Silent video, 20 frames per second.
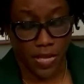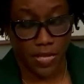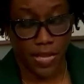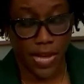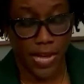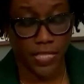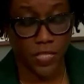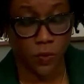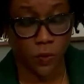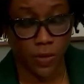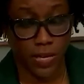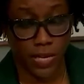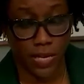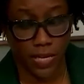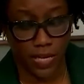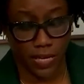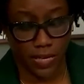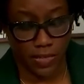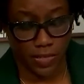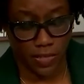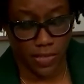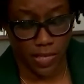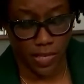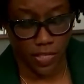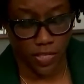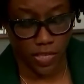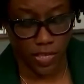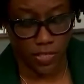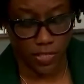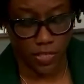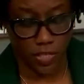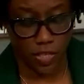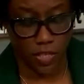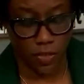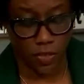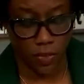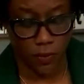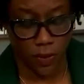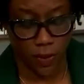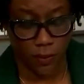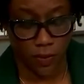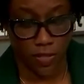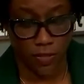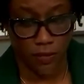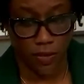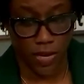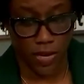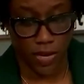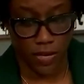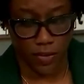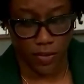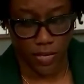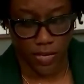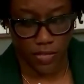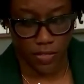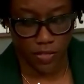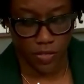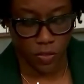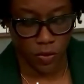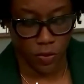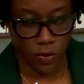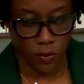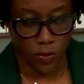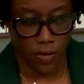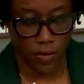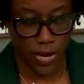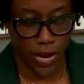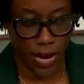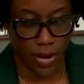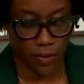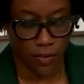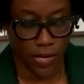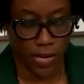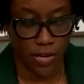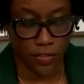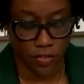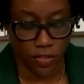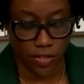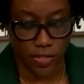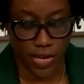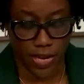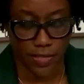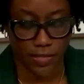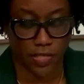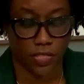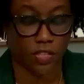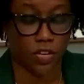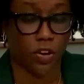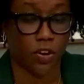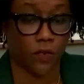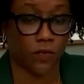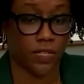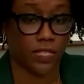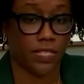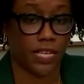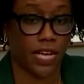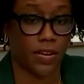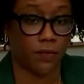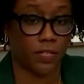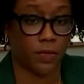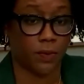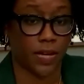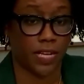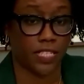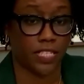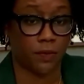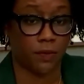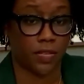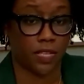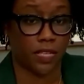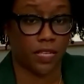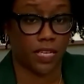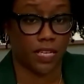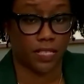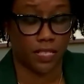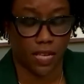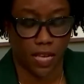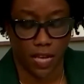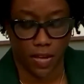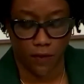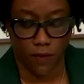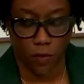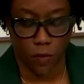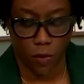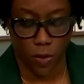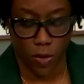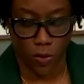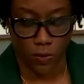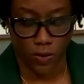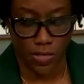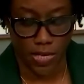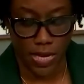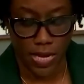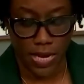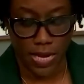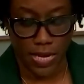Last week, DHS accused members of Congress who were exercising their oversight responsibilities of, quote,